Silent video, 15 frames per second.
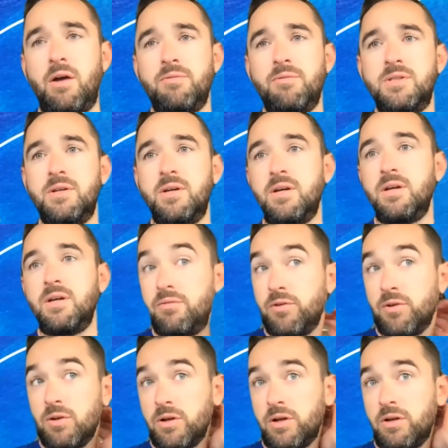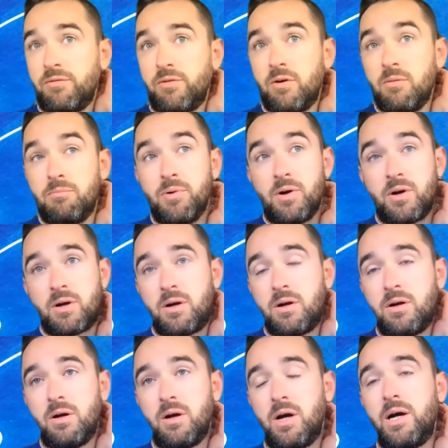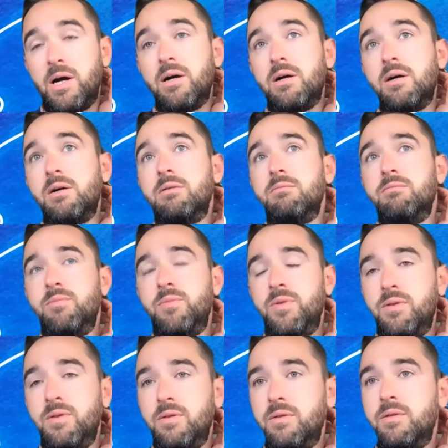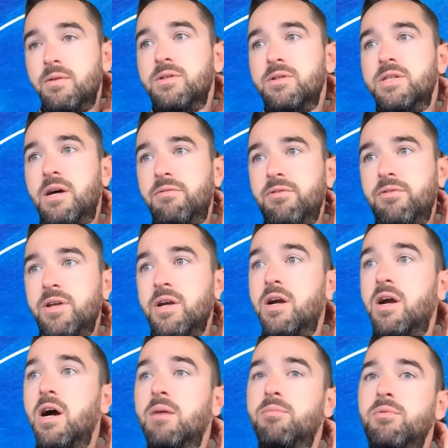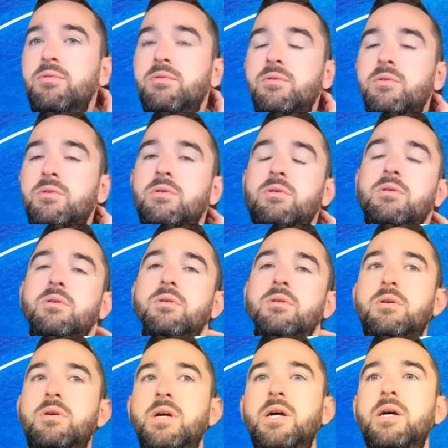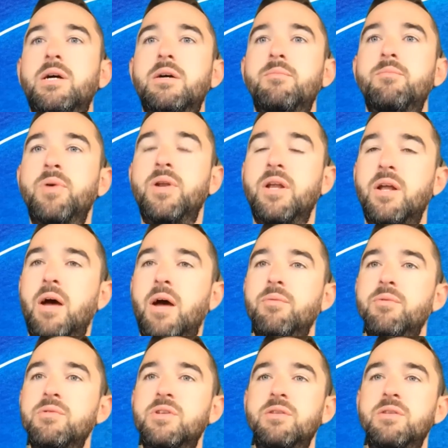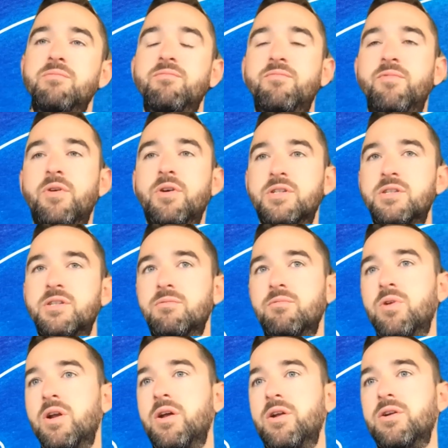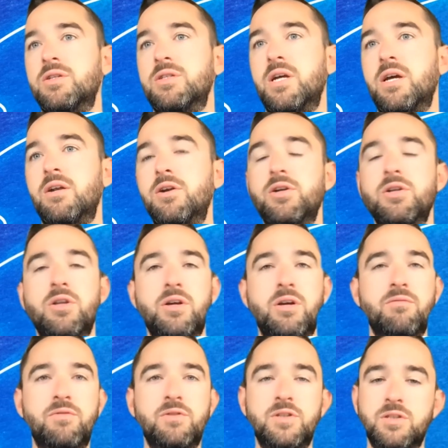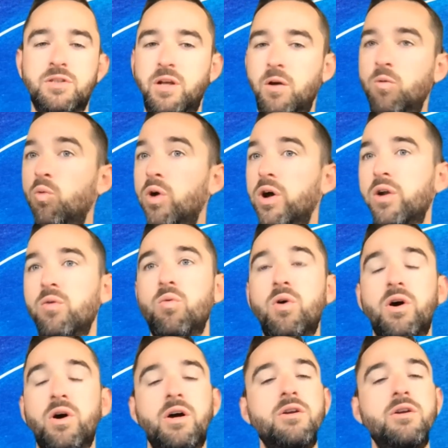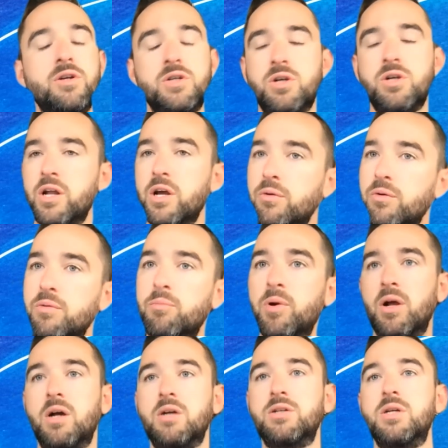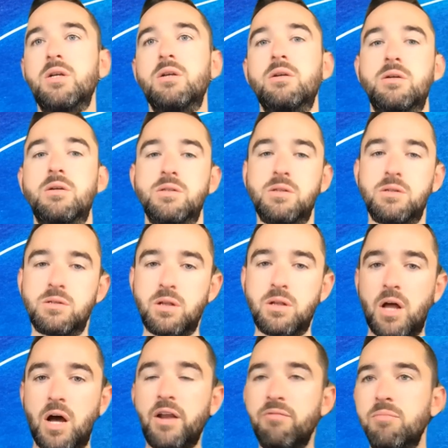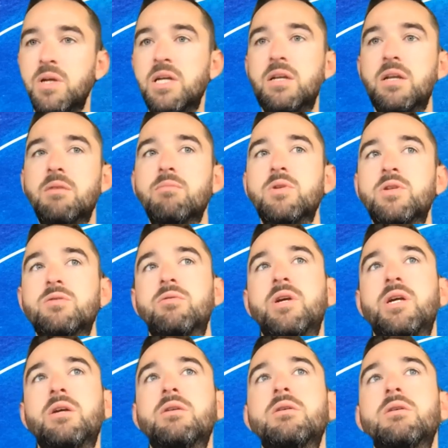say if you're looking for a book, there's definitely a couple, but I would first want to understand, are you looking for just like 101, or are you trying to go in production? Because there's a lot of meat in between.